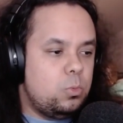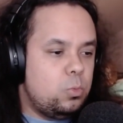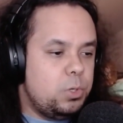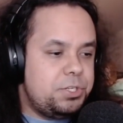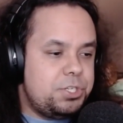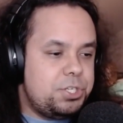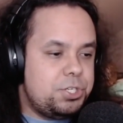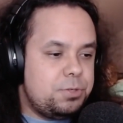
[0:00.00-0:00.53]

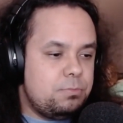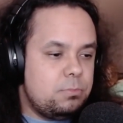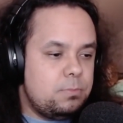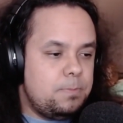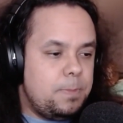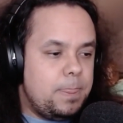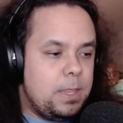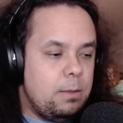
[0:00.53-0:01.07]
Which,
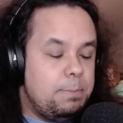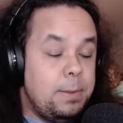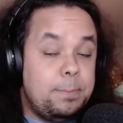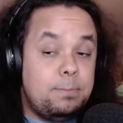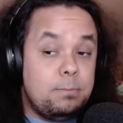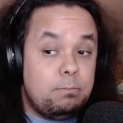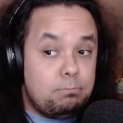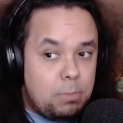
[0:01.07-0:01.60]

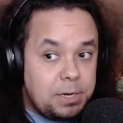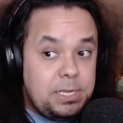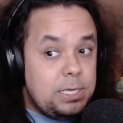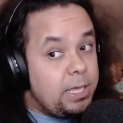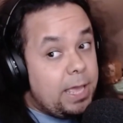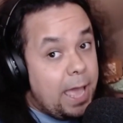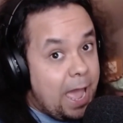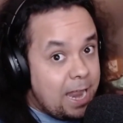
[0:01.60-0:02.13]
money
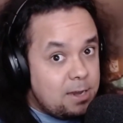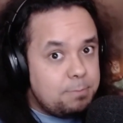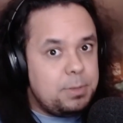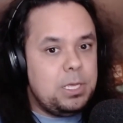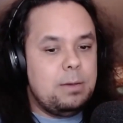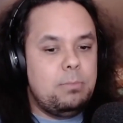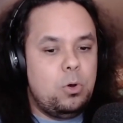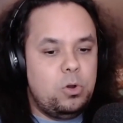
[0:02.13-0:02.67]
can
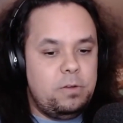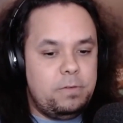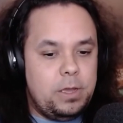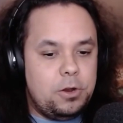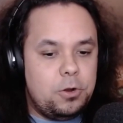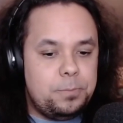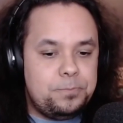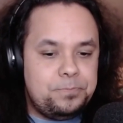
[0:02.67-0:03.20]
be a
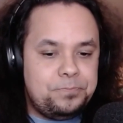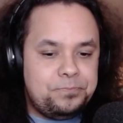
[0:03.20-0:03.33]
motivator.